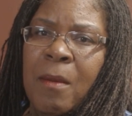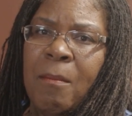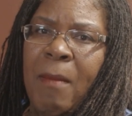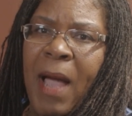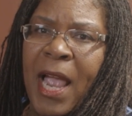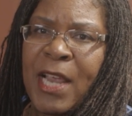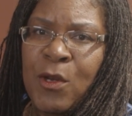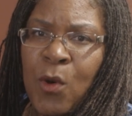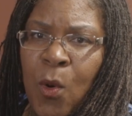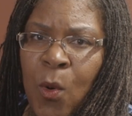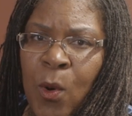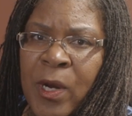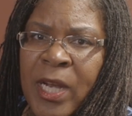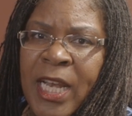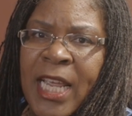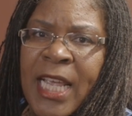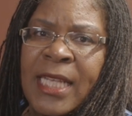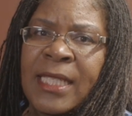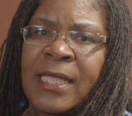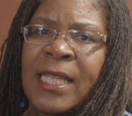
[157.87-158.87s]

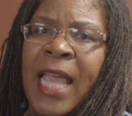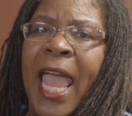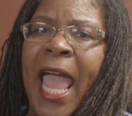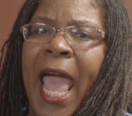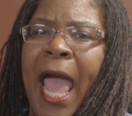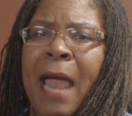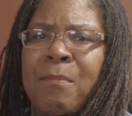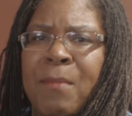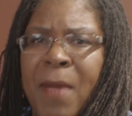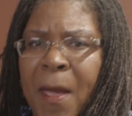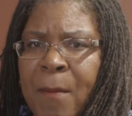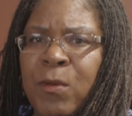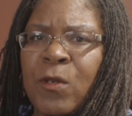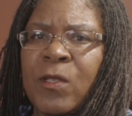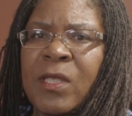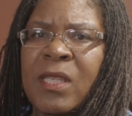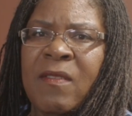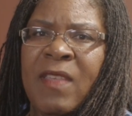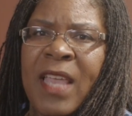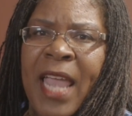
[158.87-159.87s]
minorities, and
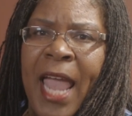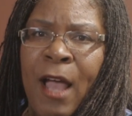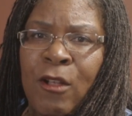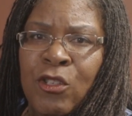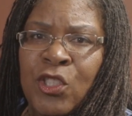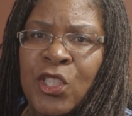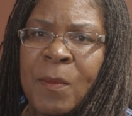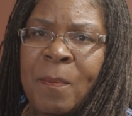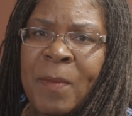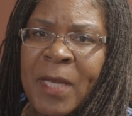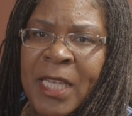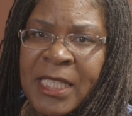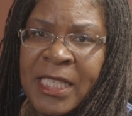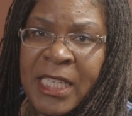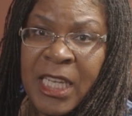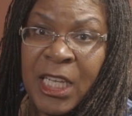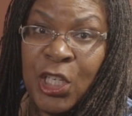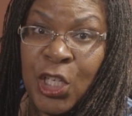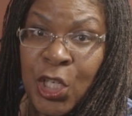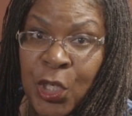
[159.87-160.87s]
members of the
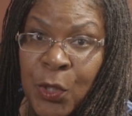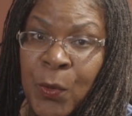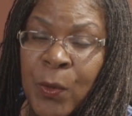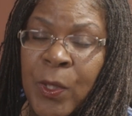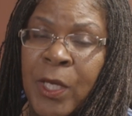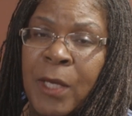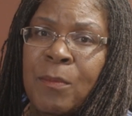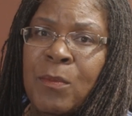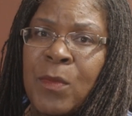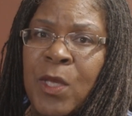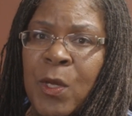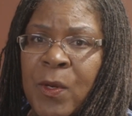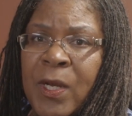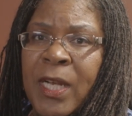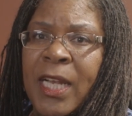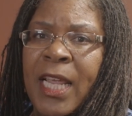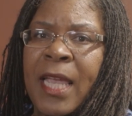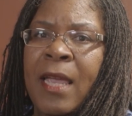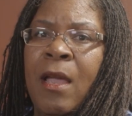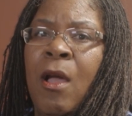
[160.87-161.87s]
LGBTQ
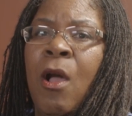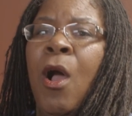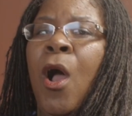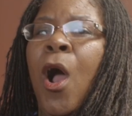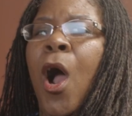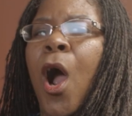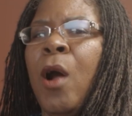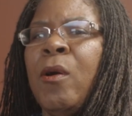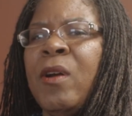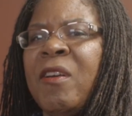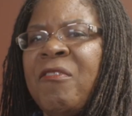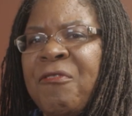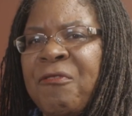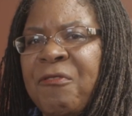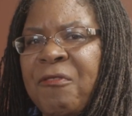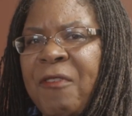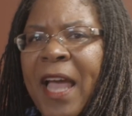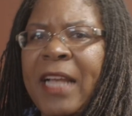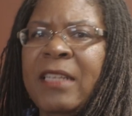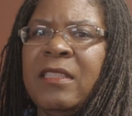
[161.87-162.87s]
community, are
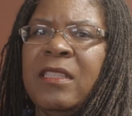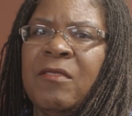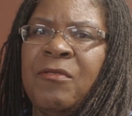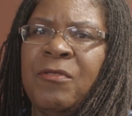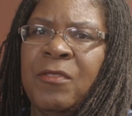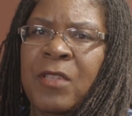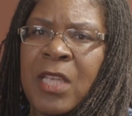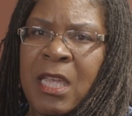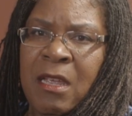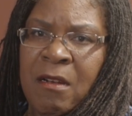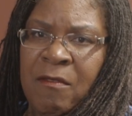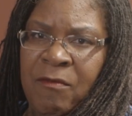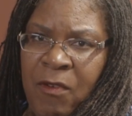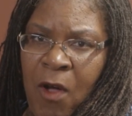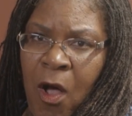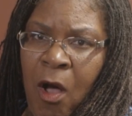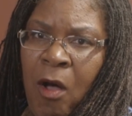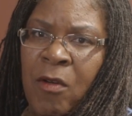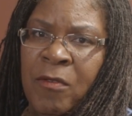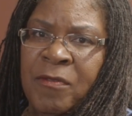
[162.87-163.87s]
effectively
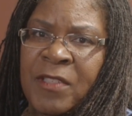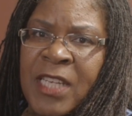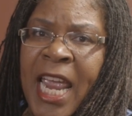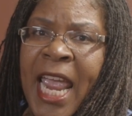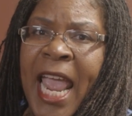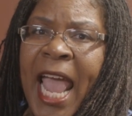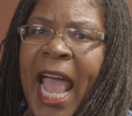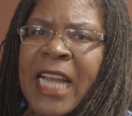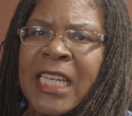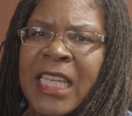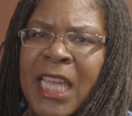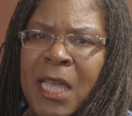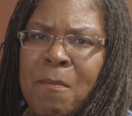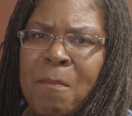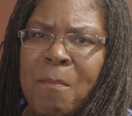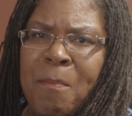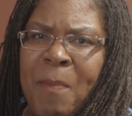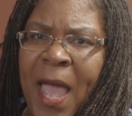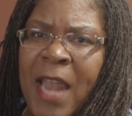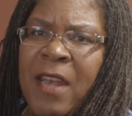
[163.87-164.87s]
involved and
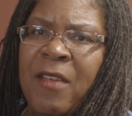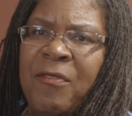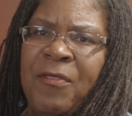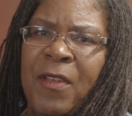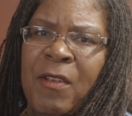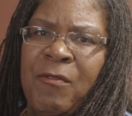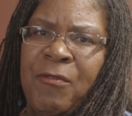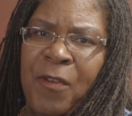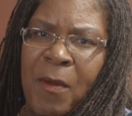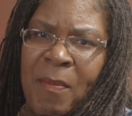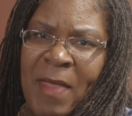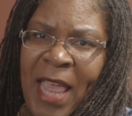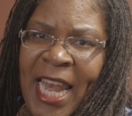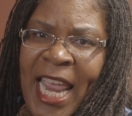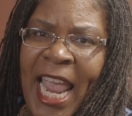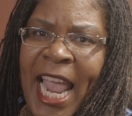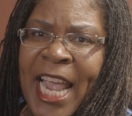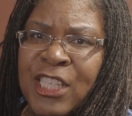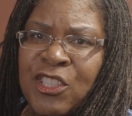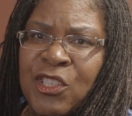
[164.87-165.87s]
can benefit from
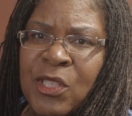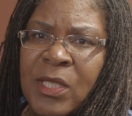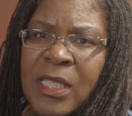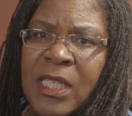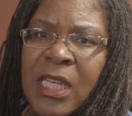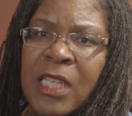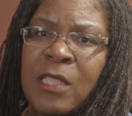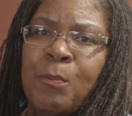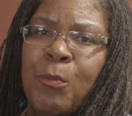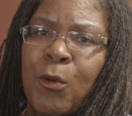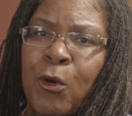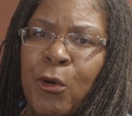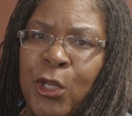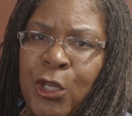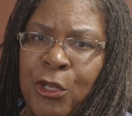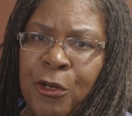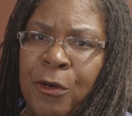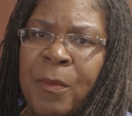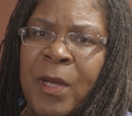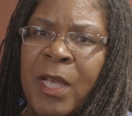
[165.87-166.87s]
that agency's
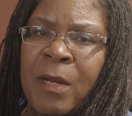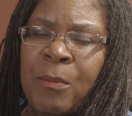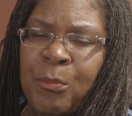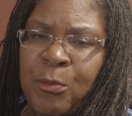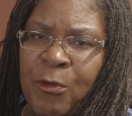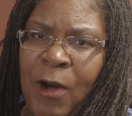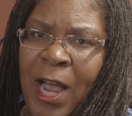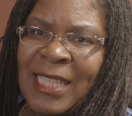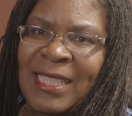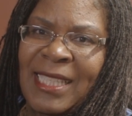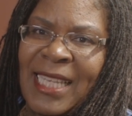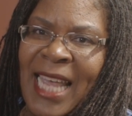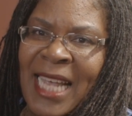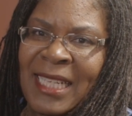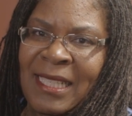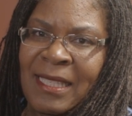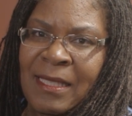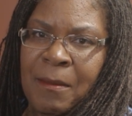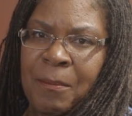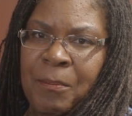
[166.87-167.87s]
procurement
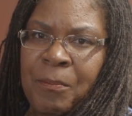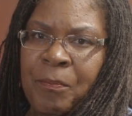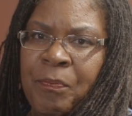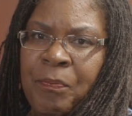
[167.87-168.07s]
process.